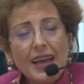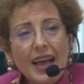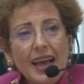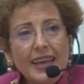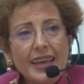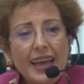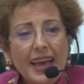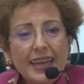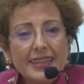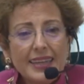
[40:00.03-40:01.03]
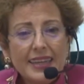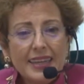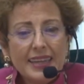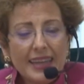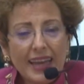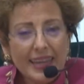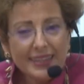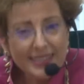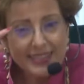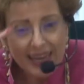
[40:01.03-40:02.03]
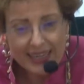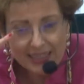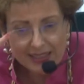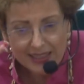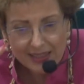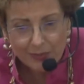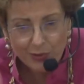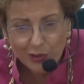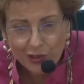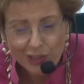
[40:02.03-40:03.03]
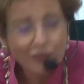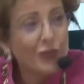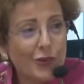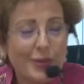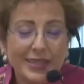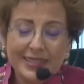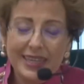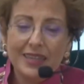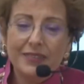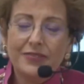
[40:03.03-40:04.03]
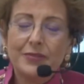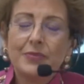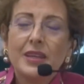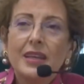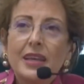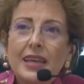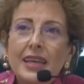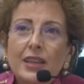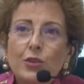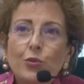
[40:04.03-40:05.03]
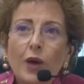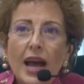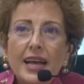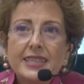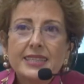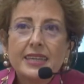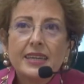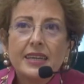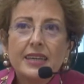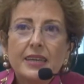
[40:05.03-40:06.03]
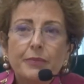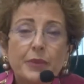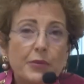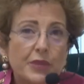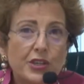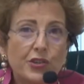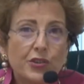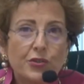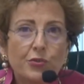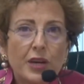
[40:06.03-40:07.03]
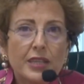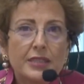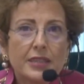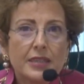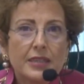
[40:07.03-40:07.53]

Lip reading: I designed the project for myself to ask permission, to ask